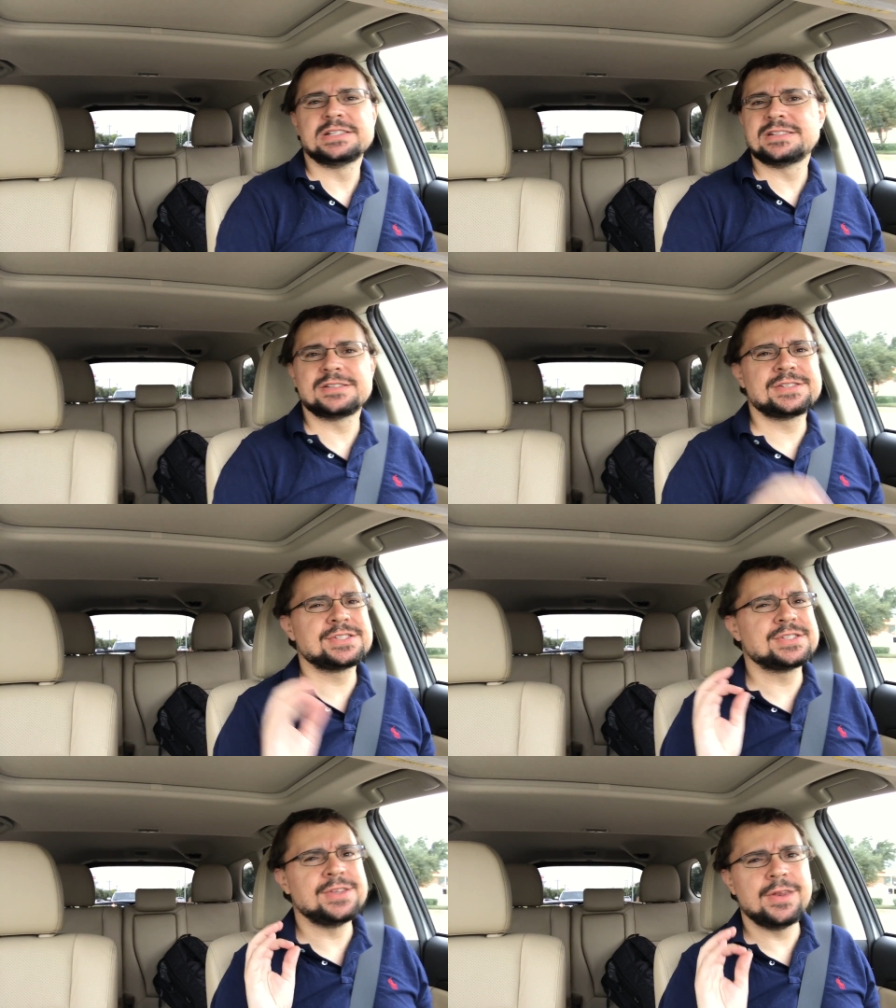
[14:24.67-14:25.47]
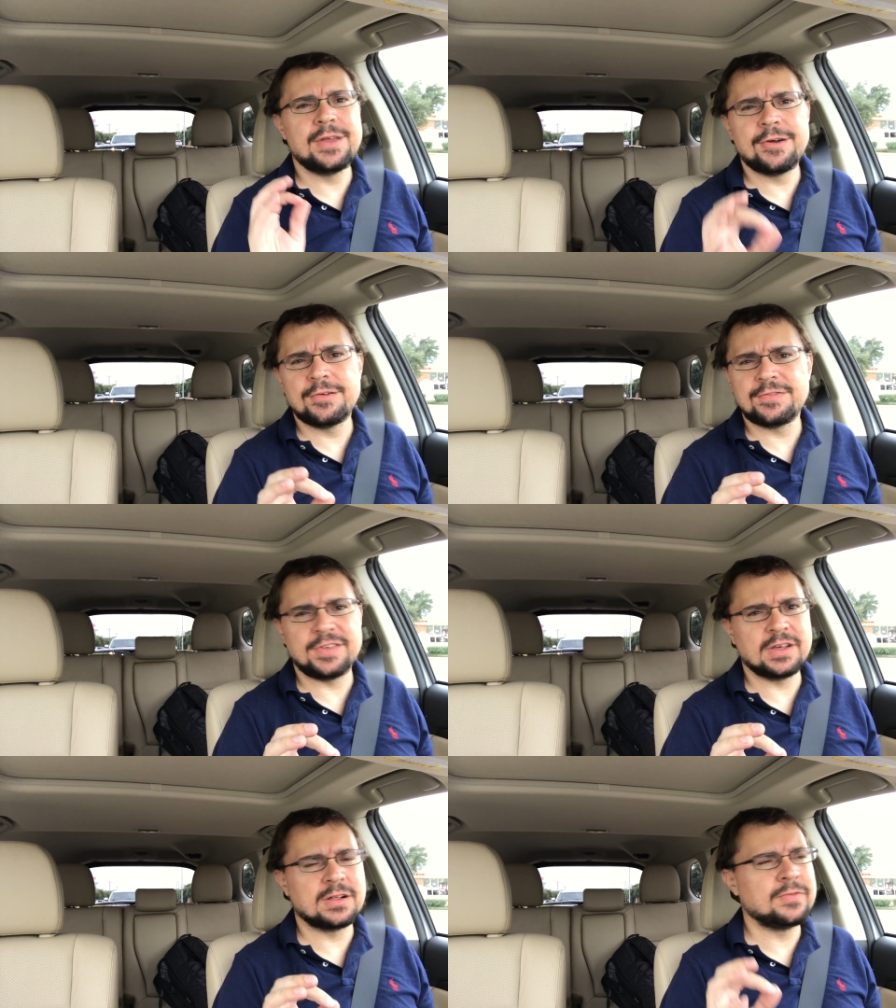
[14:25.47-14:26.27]
There's just no
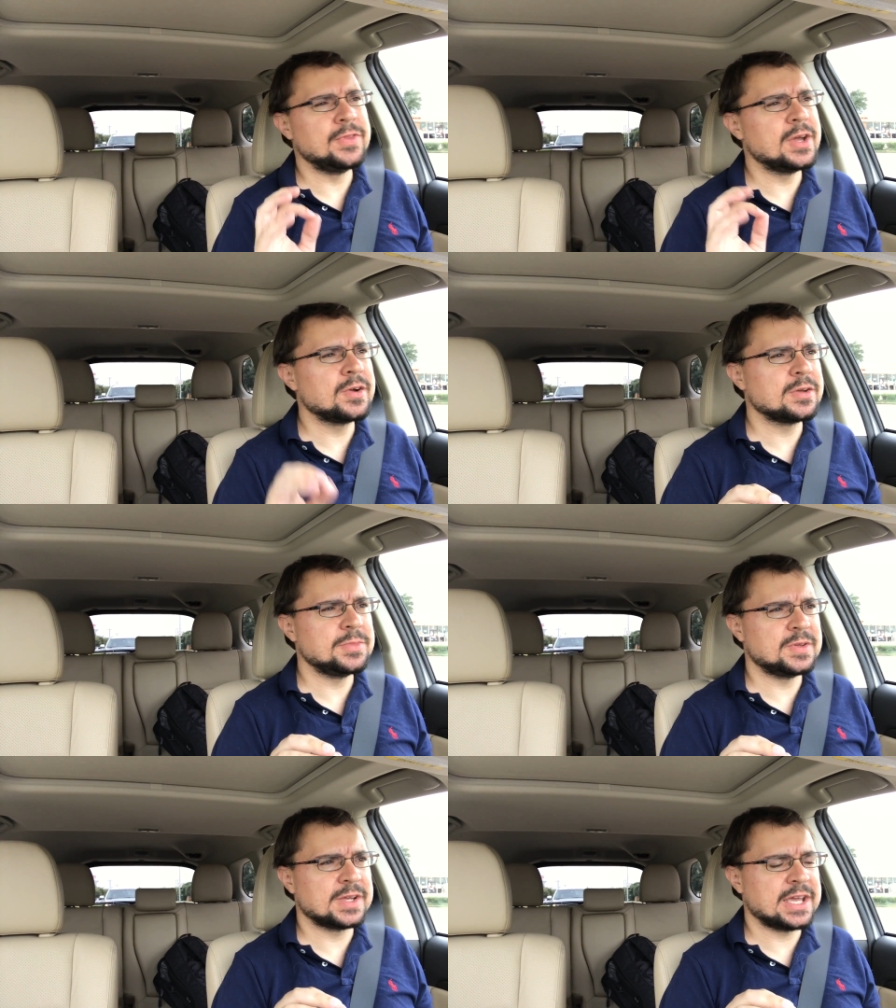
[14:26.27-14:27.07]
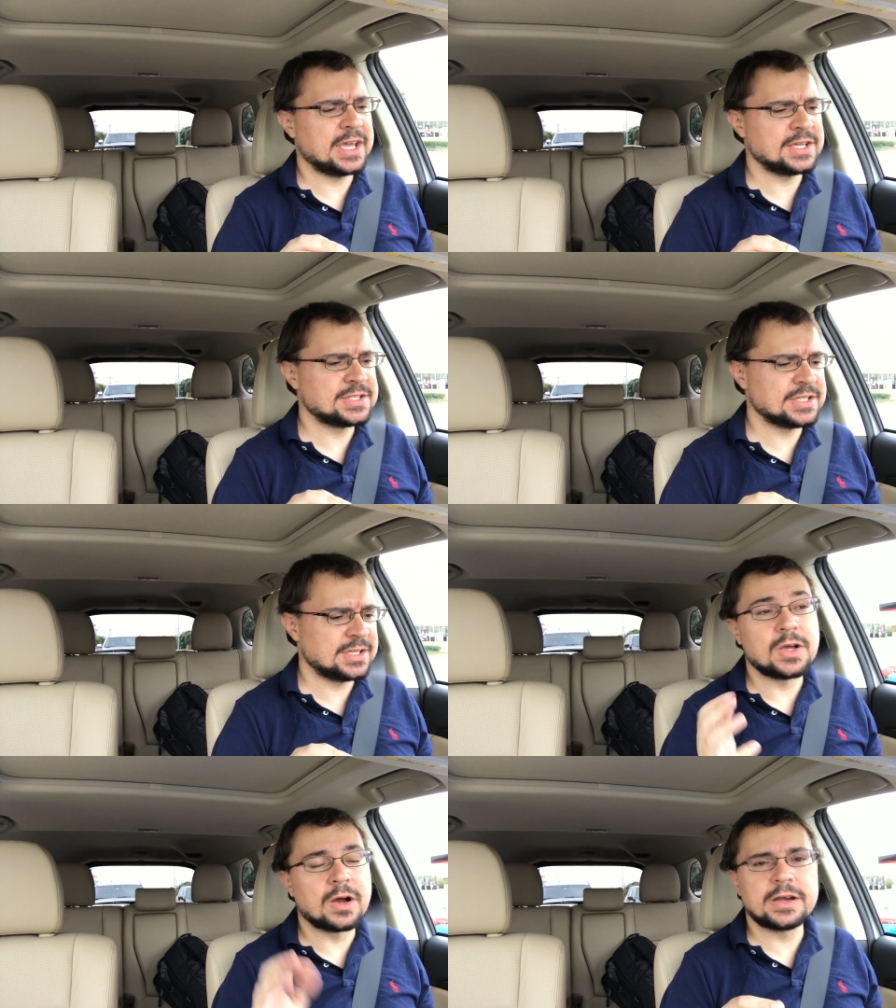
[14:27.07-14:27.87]
feel, no communication.
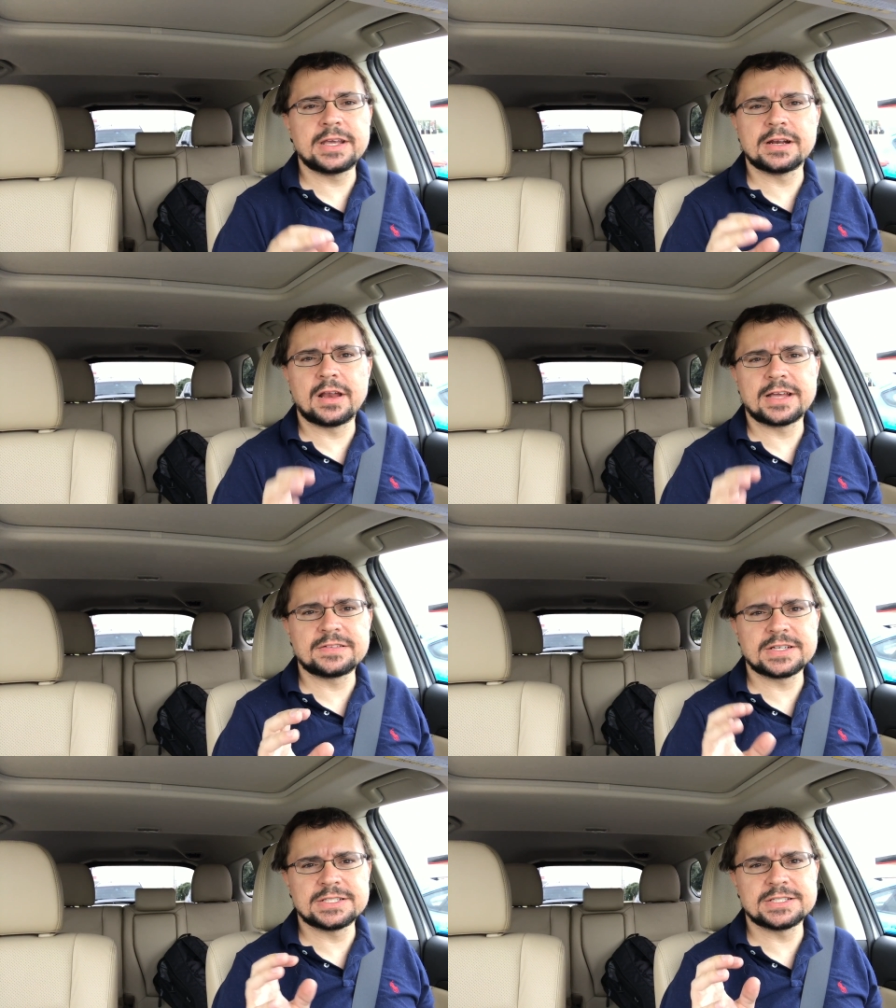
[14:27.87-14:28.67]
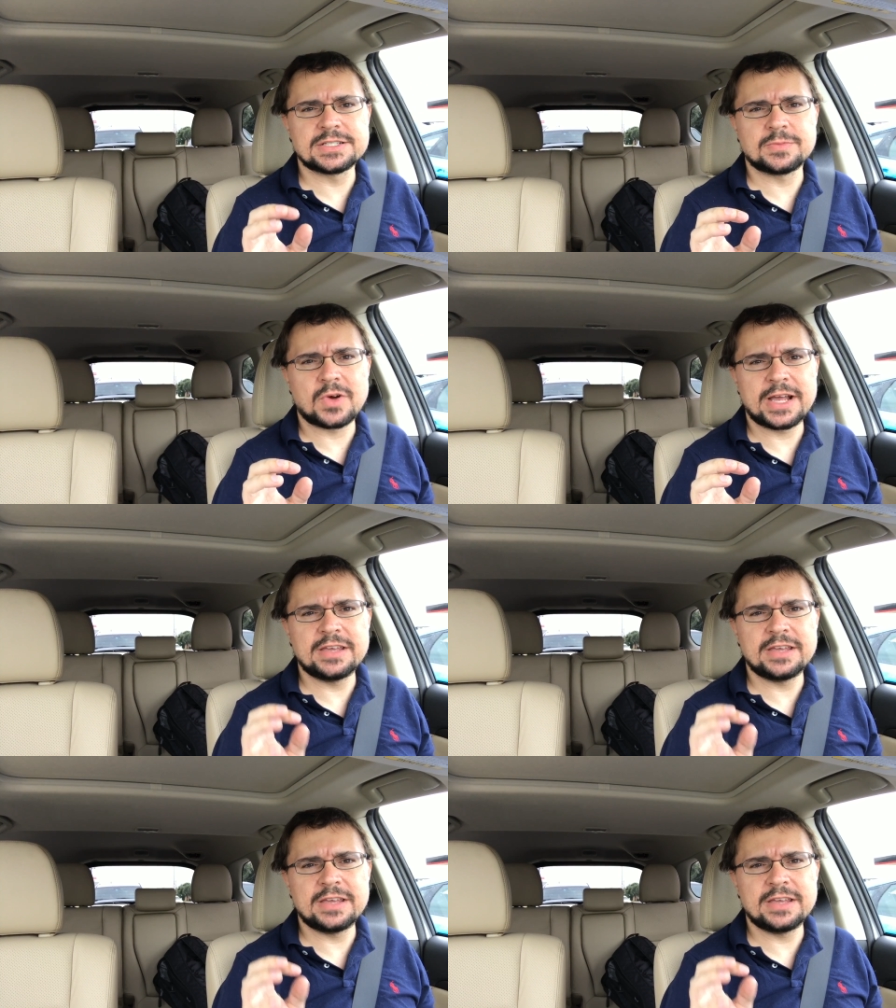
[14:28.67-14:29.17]
It's hard to get an electric system right.